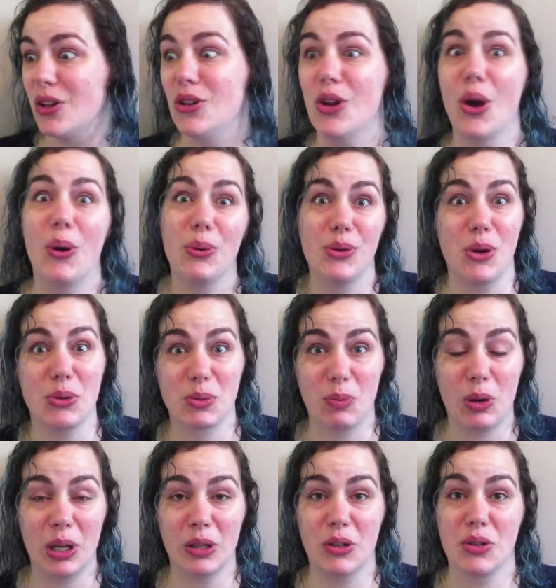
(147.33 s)
no, no
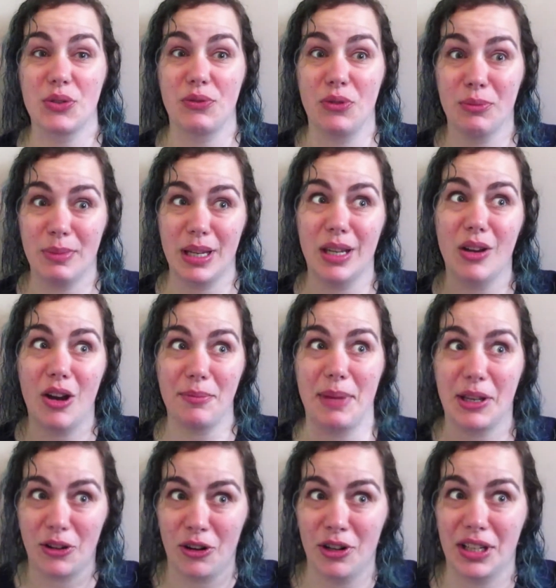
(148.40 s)
spoilers for me on
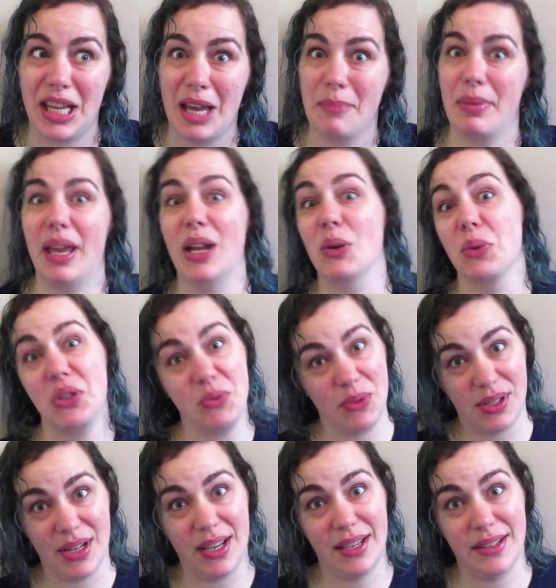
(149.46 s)
my current campaign, which
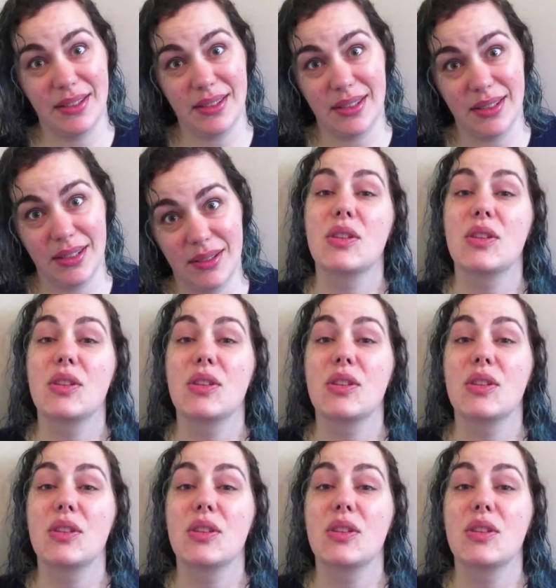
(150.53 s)
was nice.